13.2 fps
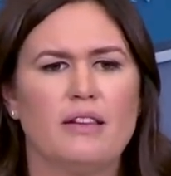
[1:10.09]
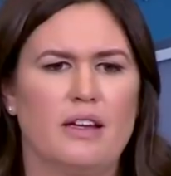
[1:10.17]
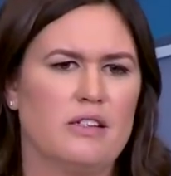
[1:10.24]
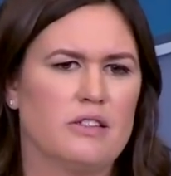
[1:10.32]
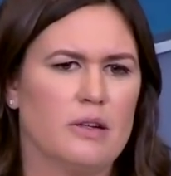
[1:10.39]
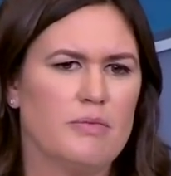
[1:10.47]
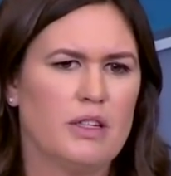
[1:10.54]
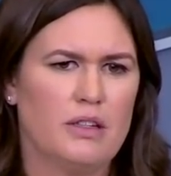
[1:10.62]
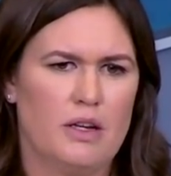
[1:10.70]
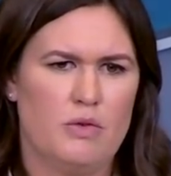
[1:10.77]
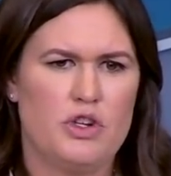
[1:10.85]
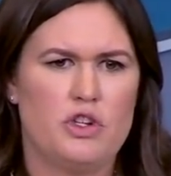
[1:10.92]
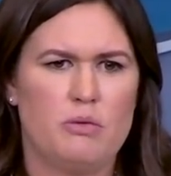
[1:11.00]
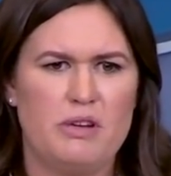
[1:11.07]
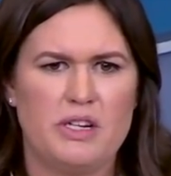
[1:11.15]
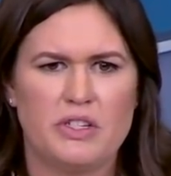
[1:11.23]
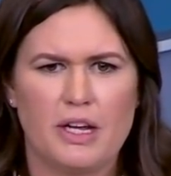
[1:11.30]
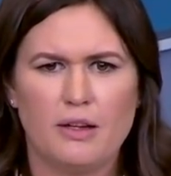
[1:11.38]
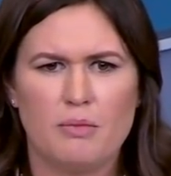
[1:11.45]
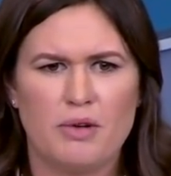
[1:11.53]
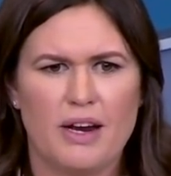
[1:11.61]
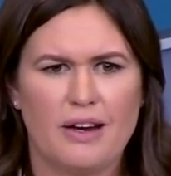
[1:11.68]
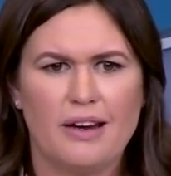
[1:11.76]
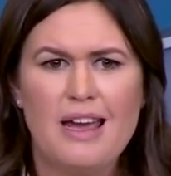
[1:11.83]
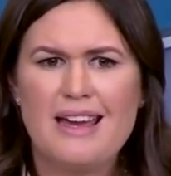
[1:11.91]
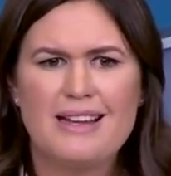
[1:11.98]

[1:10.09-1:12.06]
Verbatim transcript: That is something that we should be celebrating.